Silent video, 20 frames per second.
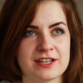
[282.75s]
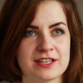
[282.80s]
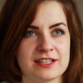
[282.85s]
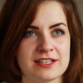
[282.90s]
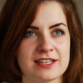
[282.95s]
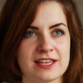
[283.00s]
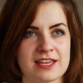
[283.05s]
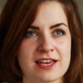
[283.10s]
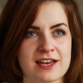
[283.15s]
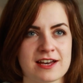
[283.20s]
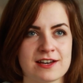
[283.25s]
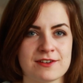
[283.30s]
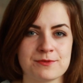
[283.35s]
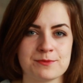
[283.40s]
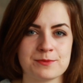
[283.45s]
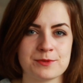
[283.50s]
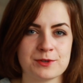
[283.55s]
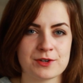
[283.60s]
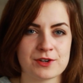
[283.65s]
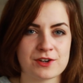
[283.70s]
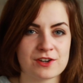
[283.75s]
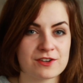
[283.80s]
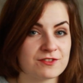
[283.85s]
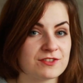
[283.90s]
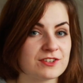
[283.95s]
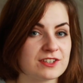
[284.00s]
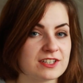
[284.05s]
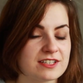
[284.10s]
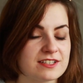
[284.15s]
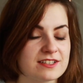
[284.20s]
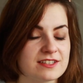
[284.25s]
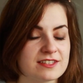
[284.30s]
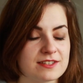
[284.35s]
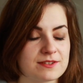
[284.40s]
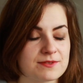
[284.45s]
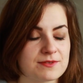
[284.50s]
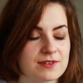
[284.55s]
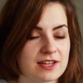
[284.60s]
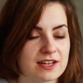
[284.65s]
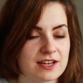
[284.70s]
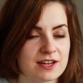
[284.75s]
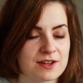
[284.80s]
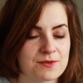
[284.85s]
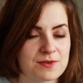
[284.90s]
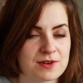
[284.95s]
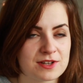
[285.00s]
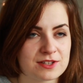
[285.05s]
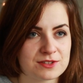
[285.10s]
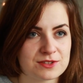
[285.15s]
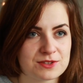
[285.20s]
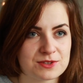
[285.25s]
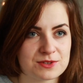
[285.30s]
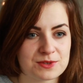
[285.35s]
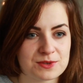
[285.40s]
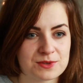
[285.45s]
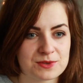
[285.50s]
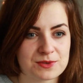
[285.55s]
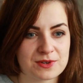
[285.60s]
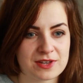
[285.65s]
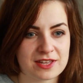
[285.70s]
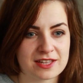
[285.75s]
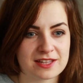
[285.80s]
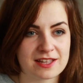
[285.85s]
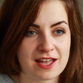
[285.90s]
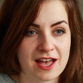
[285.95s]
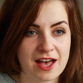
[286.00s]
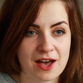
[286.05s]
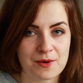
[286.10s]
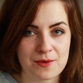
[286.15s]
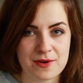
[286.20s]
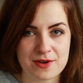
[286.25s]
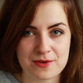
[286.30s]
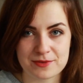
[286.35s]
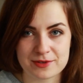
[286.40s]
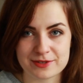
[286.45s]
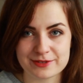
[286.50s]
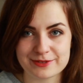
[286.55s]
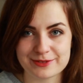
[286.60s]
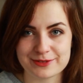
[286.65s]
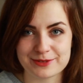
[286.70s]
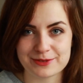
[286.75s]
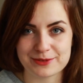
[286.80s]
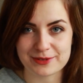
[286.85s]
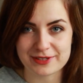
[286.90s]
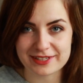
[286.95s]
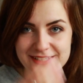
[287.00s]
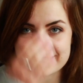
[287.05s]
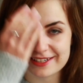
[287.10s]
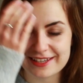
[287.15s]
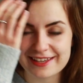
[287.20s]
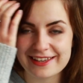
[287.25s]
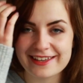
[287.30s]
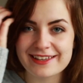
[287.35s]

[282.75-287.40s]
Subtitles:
and I have more confidence in what I want to do and how I want to do it.